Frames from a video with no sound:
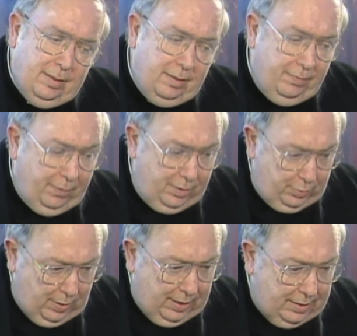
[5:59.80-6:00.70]
The
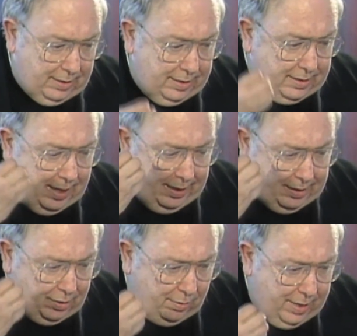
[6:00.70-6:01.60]
first one, as I said,
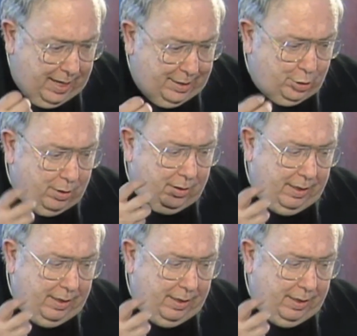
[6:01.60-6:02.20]
is creation